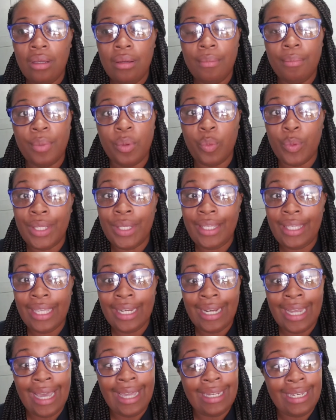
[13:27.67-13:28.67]
but we
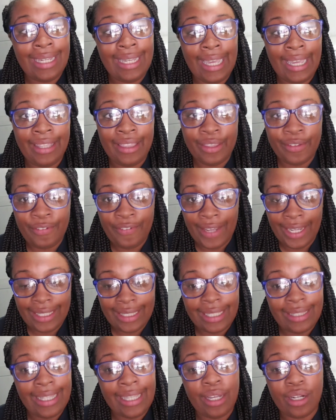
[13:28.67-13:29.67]
cannot negate the fact
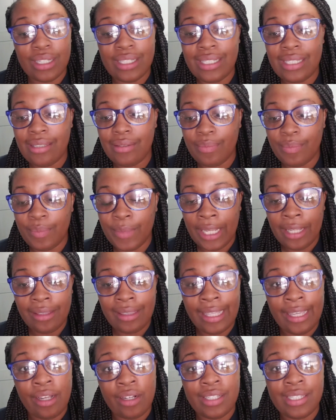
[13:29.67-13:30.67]
that they
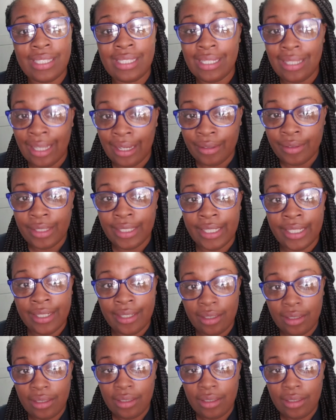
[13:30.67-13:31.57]
are still out there.